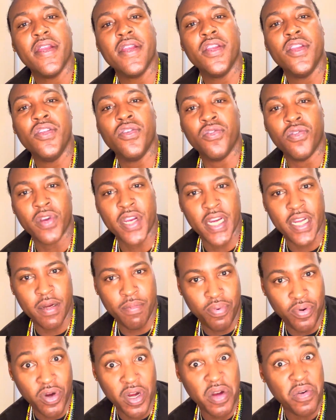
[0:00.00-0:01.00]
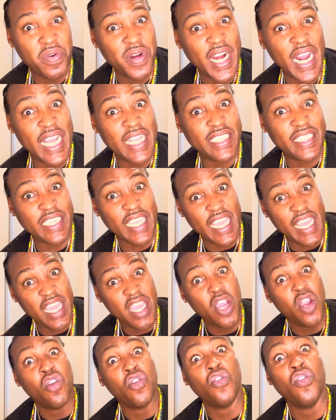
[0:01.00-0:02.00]
You're going to get the point when I say
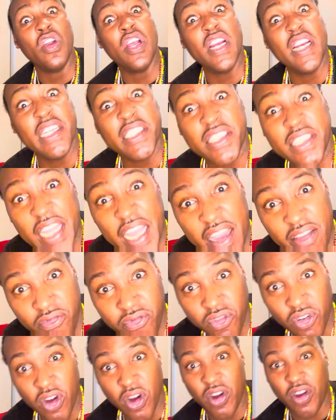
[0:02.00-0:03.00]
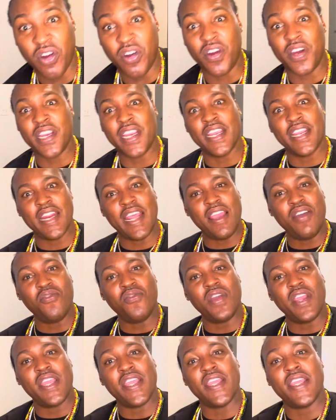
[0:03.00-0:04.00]
real estate fraud. Yeah, that
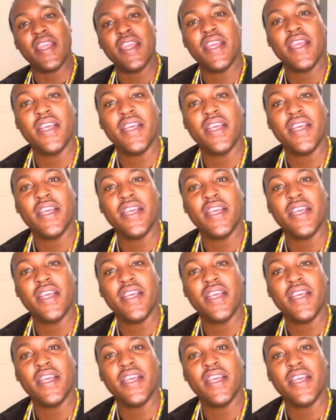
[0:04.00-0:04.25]
way.